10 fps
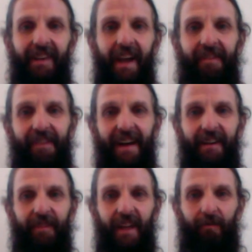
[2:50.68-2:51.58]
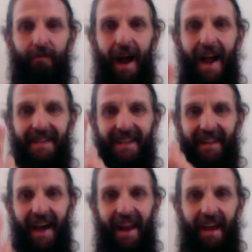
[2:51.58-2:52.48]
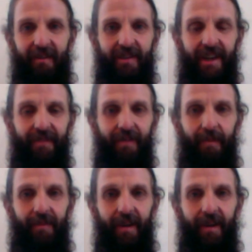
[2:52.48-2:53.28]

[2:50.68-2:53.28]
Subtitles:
effectively rising that energy from